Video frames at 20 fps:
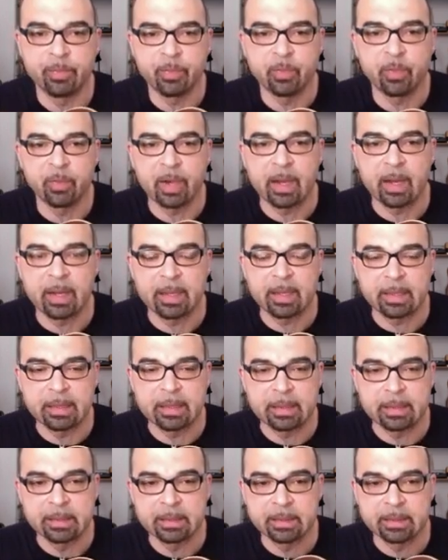while
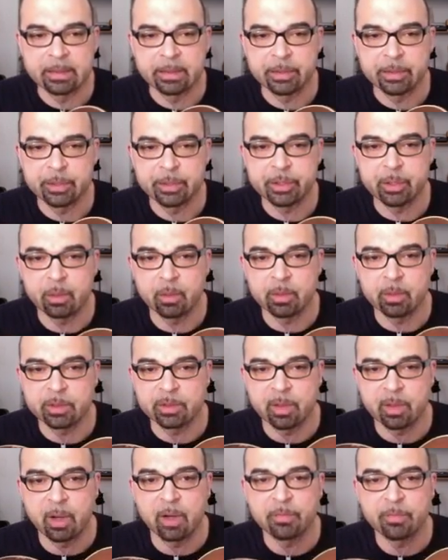the show was
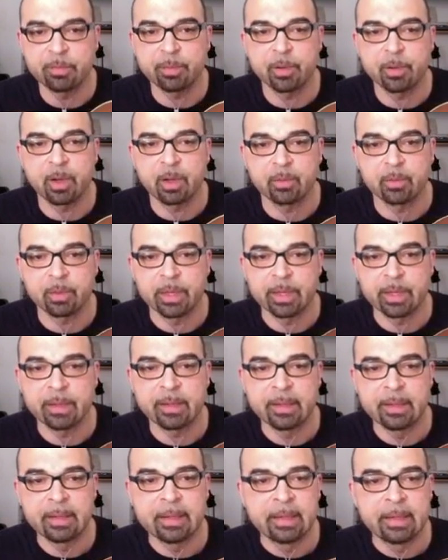off Broadway.
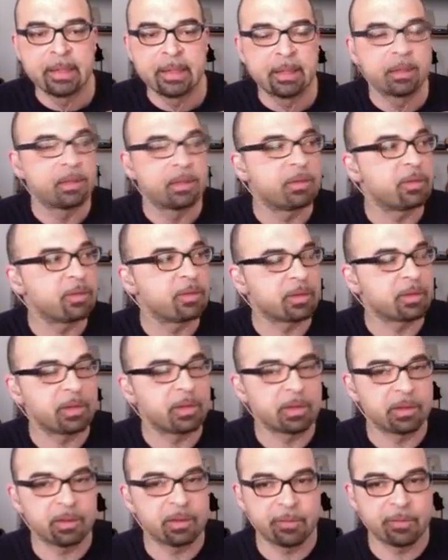This is a
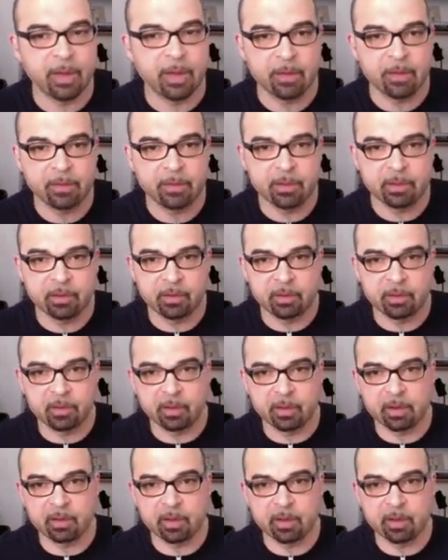65, 66